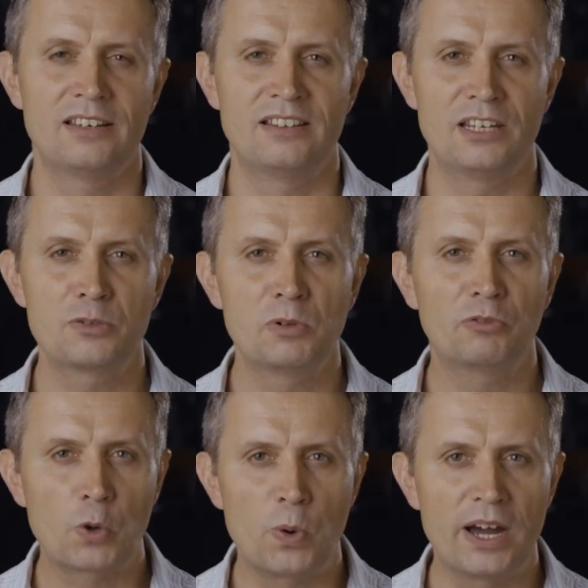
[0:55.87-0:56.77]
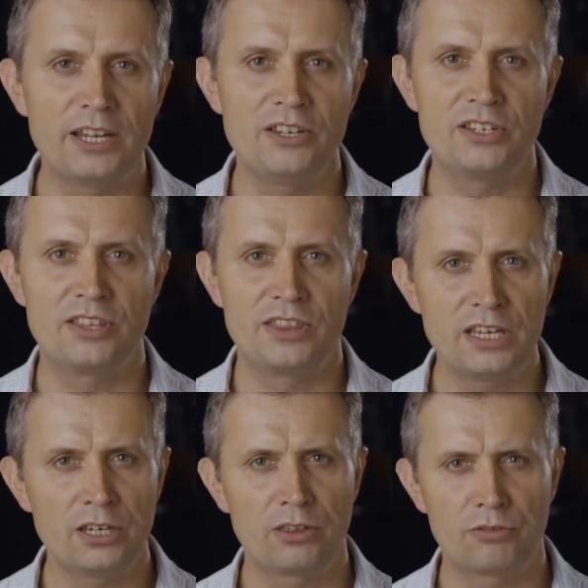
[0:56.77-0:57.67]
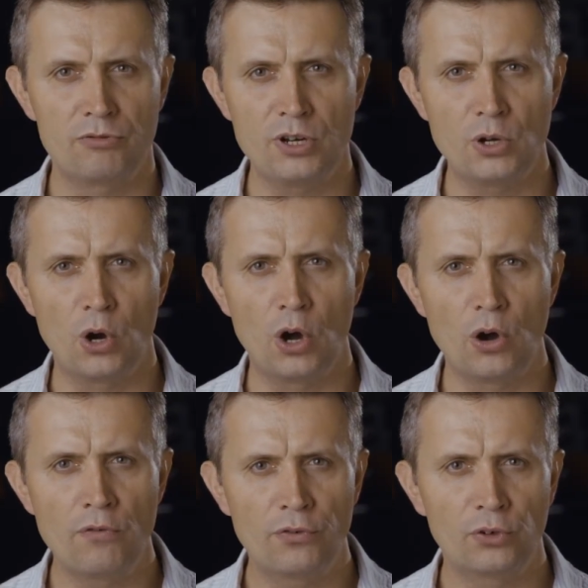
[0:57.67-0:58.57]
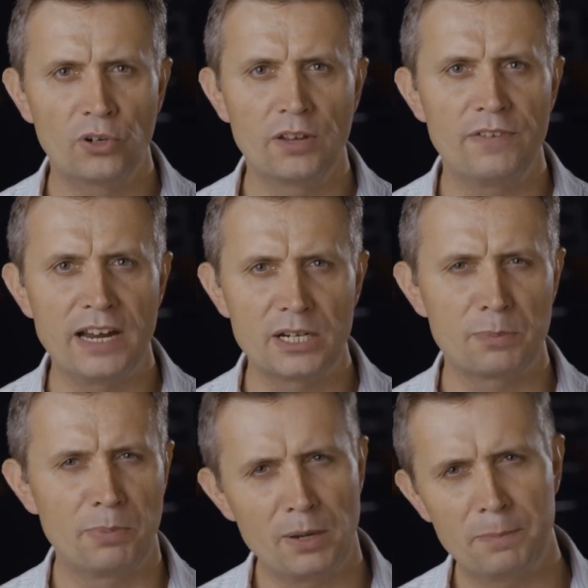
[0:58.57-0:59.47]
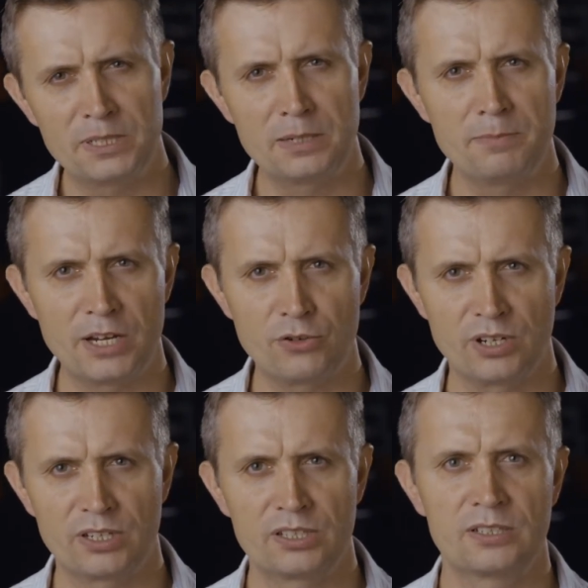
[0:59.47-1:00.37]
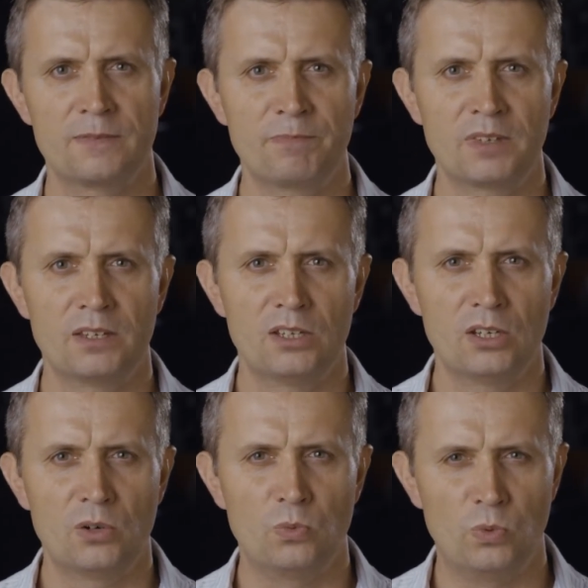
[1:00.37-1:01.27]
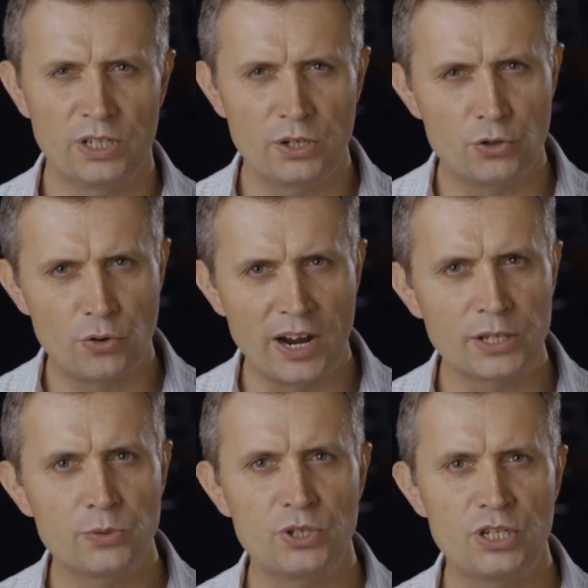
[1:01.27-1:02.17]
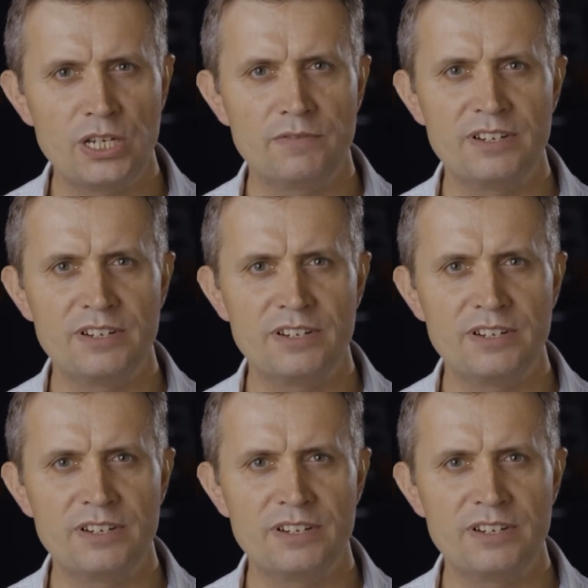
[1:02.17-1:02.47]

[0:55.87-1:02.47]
This will require you to think through your overall event purpose and metrics, what you're trying to achieve